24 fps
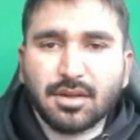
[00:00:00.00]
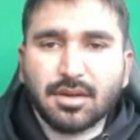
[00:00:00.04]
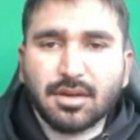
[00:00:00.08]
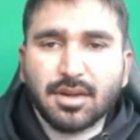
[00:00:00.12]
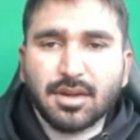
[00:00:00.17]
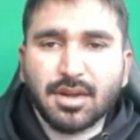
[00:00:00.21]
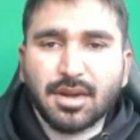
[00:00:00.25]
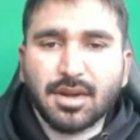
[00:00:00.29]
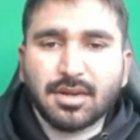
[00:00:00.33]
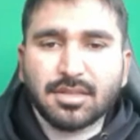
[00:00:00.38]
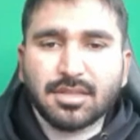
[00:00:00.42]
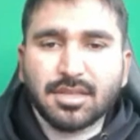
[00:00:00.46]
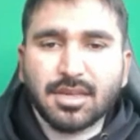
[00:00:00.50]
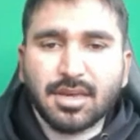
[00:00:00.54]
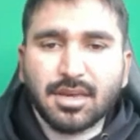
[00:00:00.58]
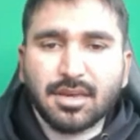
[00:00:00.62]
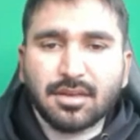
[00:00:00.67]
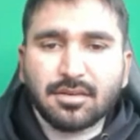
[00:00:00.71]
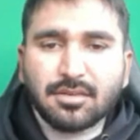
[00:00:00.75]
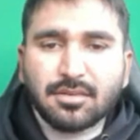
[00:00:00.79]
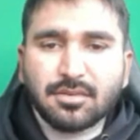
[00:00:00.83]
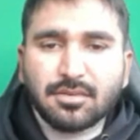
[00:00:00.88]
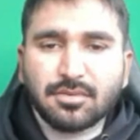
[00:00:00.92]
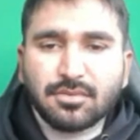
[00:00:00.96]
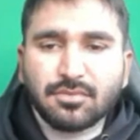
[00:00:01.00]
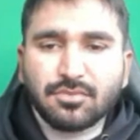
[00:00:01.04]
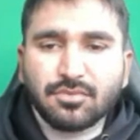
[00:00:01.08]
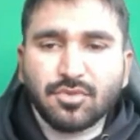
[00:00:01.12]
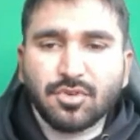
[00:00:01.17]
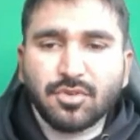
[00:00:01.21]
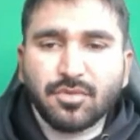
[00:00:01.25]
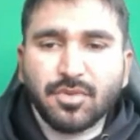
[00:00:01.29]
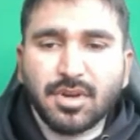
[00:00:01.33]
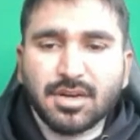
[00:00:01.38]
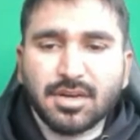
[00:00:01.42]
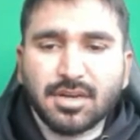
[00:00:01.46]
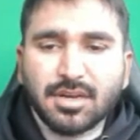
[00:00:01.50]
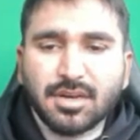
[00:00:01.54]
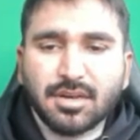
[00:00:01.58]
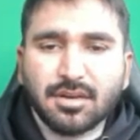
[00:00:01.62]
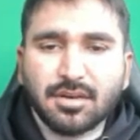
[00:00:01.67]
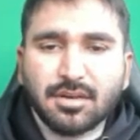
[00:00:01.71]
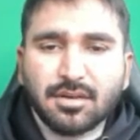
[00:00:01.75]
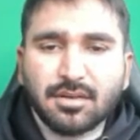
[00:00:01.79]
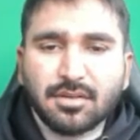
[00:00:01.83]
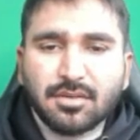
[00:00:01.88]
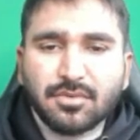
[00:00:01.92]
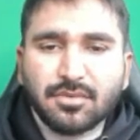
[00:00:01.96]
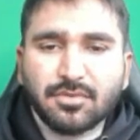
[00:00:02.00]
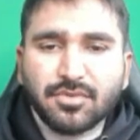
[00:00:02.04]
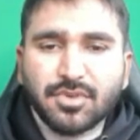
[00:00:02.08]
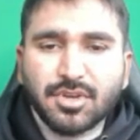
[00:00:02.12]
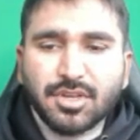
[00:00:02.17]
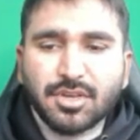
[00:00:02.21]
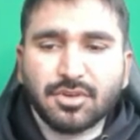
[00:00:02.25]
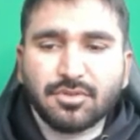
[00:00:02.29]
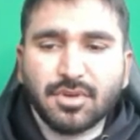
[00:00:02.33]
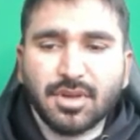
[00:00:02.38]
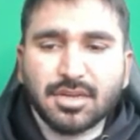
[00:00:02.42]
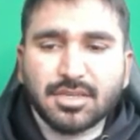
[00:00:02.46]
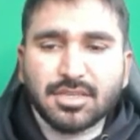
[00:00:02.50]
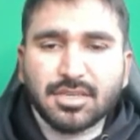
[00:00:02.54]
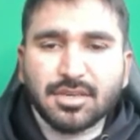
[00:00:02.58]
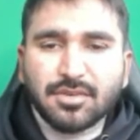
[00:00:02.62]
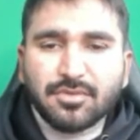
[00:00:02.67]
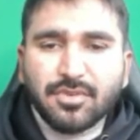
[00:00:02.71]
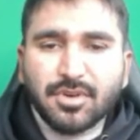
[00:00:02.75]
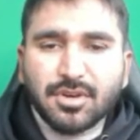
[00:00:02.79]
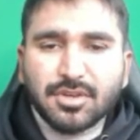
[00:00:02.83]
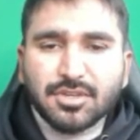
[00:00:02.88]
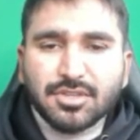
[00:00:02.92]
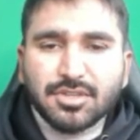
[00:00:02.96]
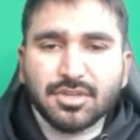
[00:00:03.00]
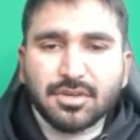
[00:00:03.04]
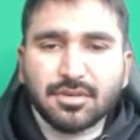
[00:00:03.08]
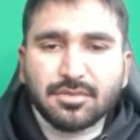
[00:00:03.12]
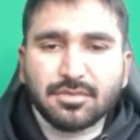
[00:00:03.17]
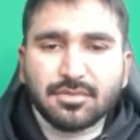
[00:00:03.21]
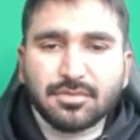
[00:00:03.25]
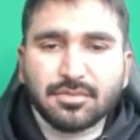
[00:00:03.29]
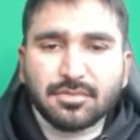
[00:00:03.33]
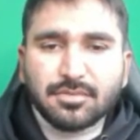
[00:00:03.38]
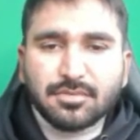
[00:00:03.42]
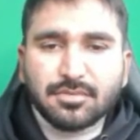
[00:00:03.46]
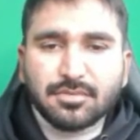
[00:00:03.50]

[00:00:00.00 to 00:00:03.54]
and then we will enter a frequency function.